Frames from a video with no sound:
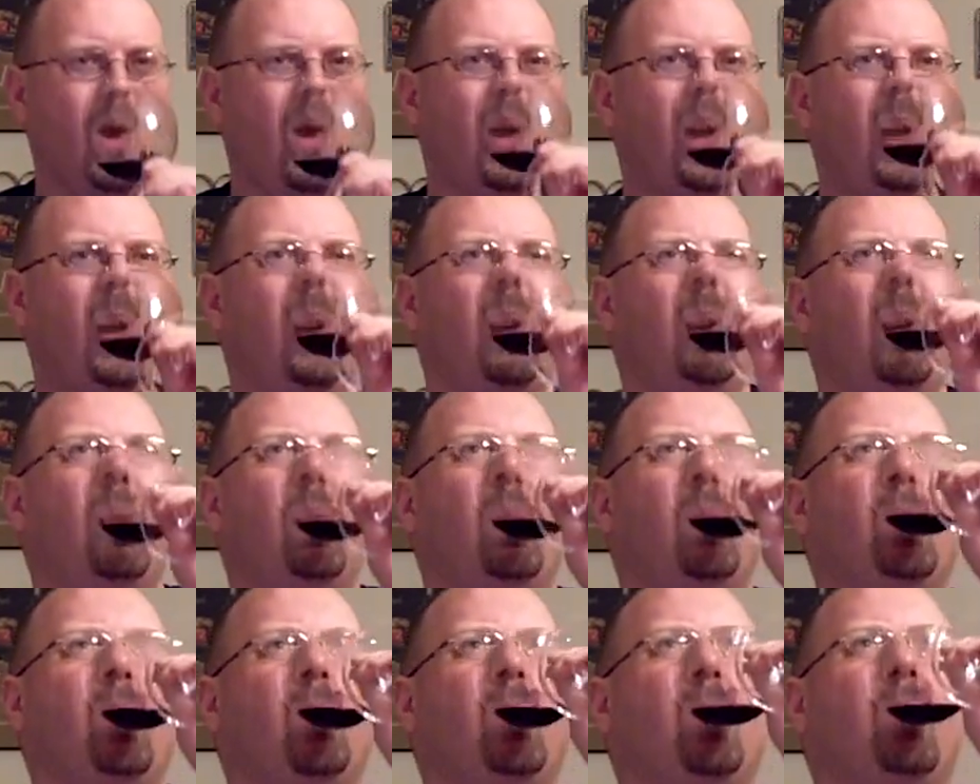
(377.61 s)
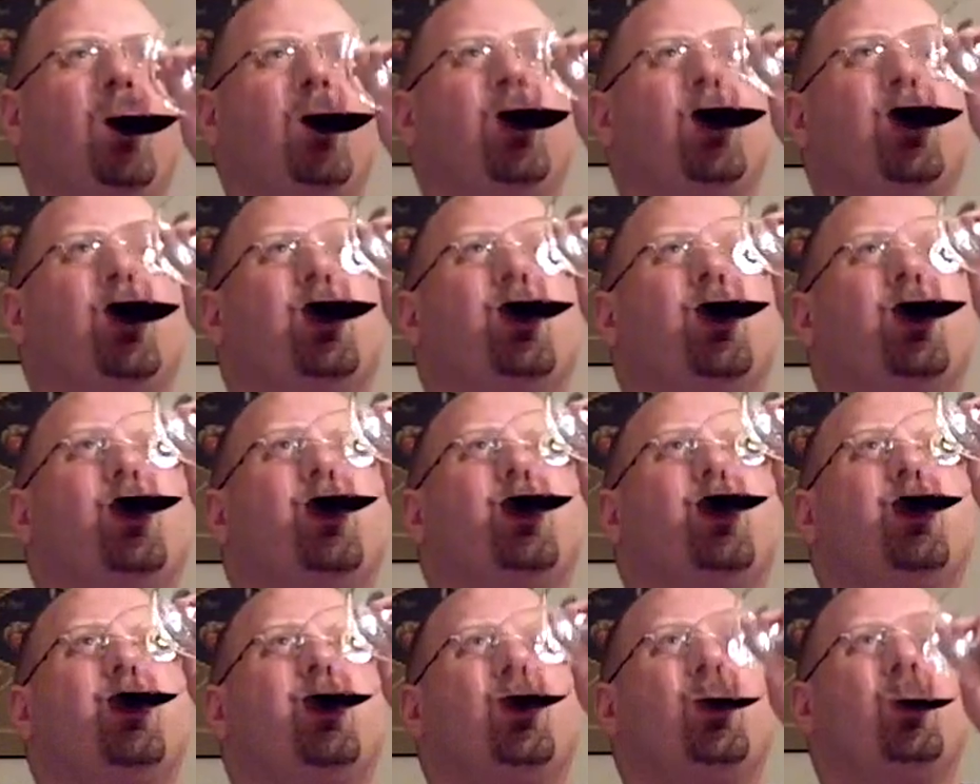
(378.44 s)

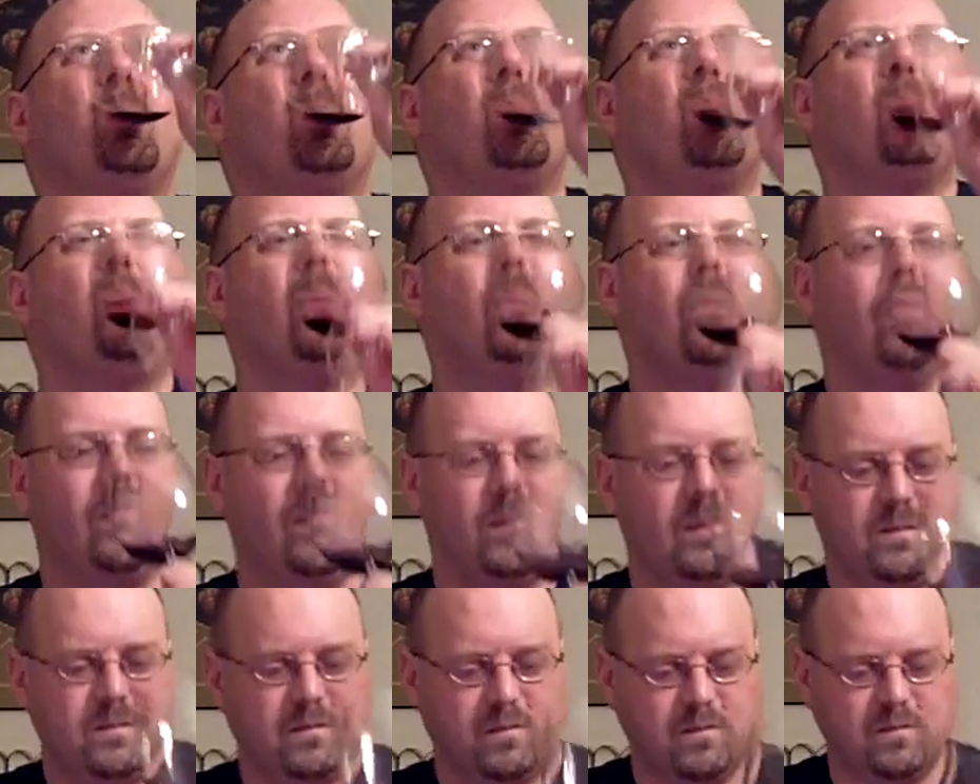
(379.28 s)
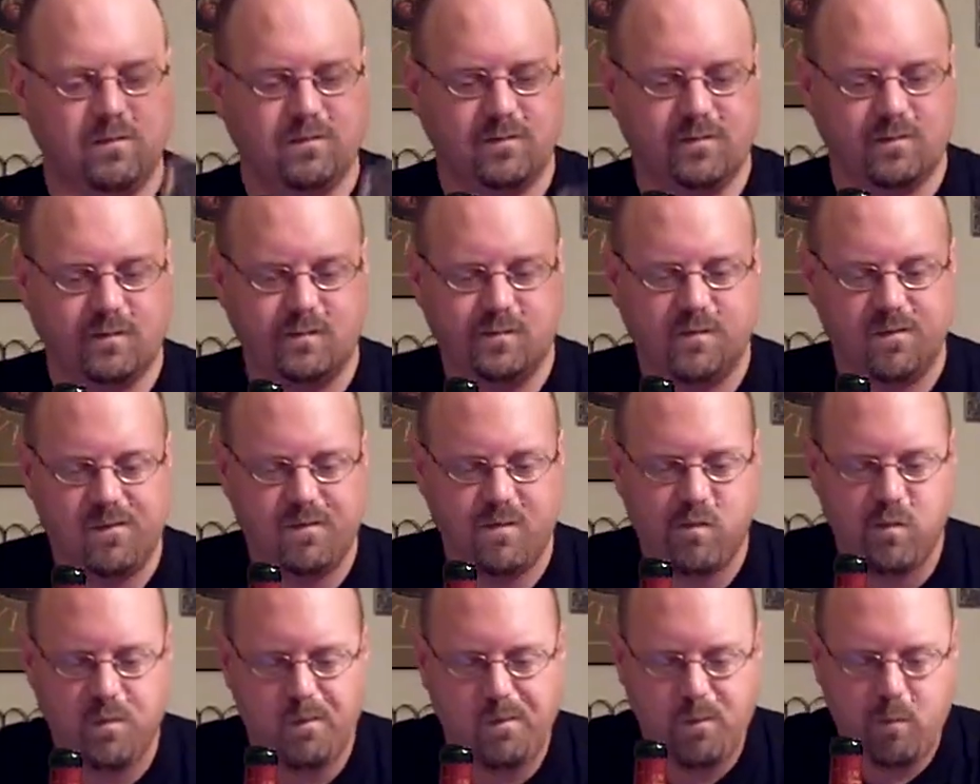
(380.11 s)

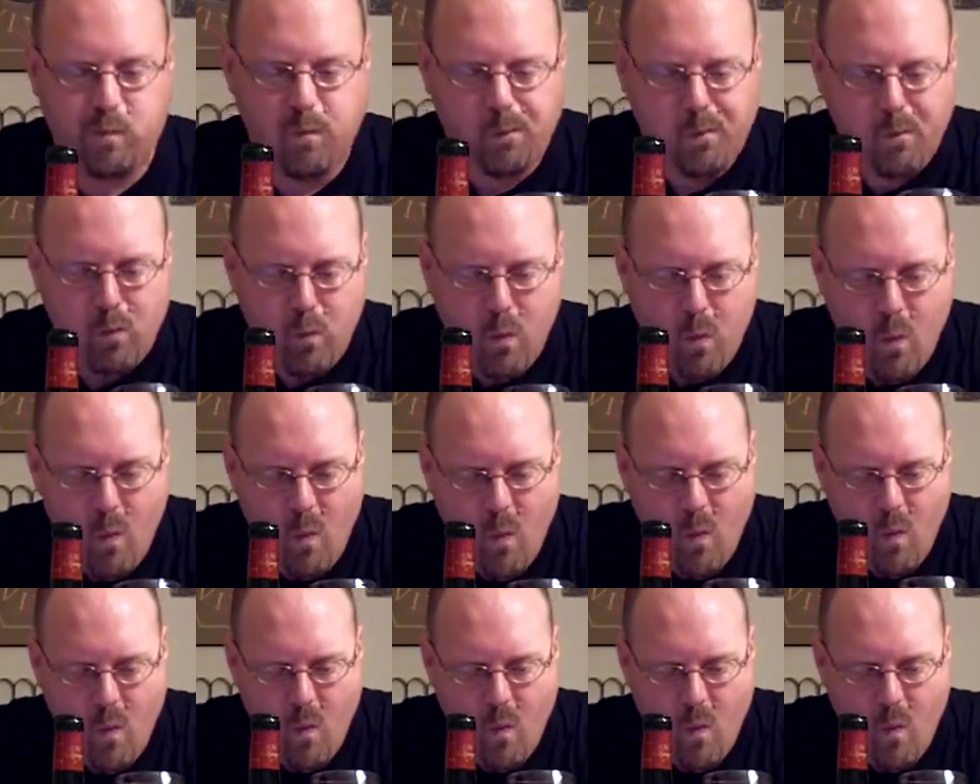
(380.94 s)
Nobody speaks.